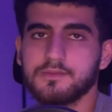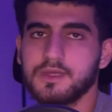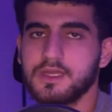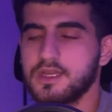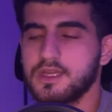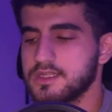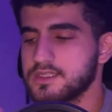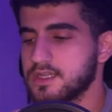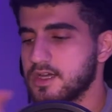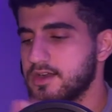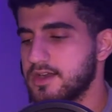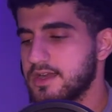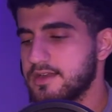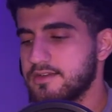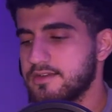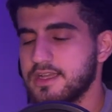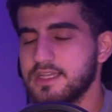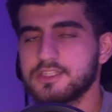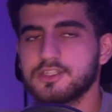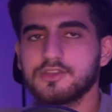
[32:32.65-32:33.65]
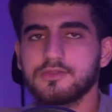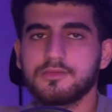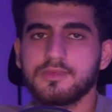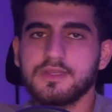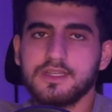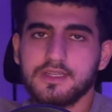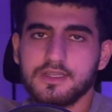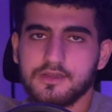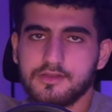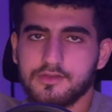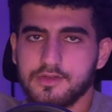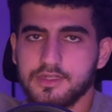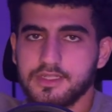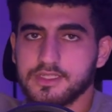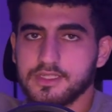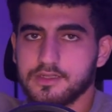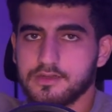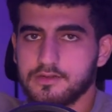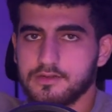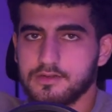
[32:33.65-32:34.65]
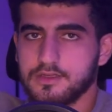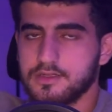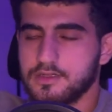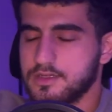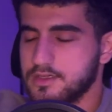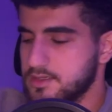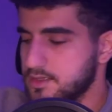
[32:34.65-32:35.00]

because our array should be in increasing order.